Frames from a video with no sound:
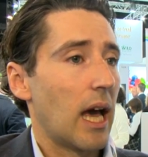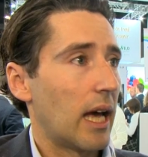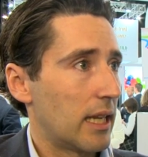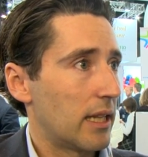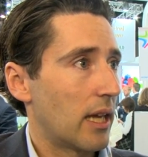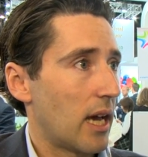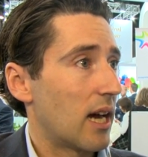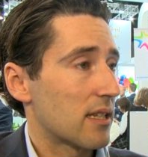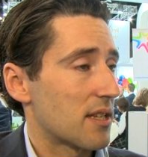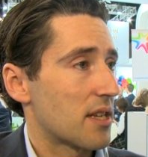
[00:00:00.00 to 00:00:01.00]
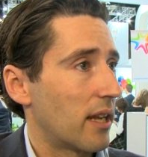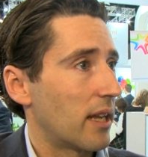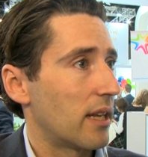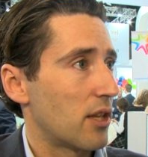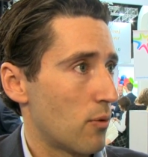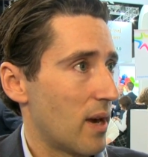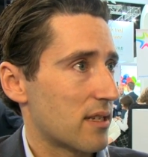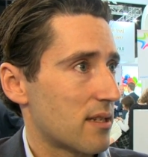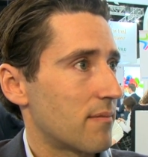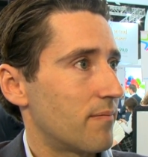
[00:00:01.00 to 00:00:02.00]
and in the ISSN in the
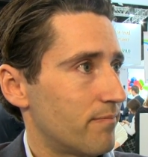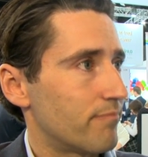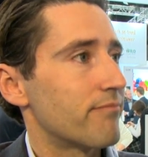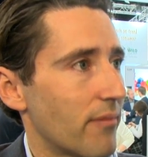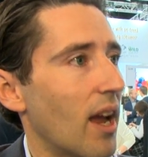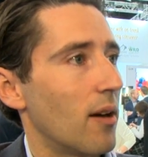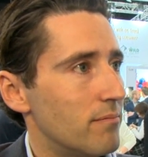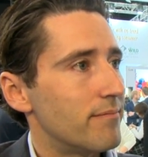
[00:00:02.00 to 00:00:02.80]
US. Yeah.